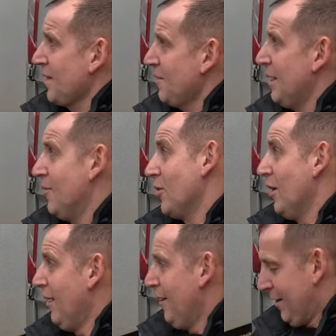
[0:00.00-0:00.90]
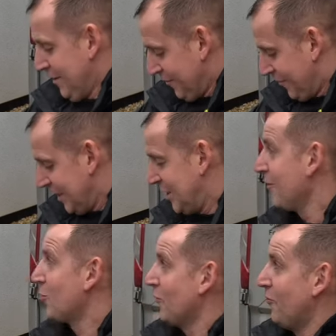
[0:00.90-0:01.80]
Well, I haven't finished it. I
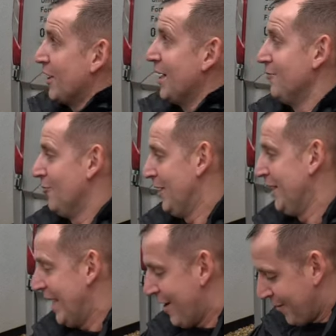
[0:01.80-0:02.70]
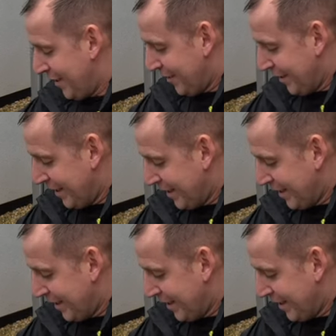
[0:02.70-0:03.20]
haven't got the front cover on it yet or anything,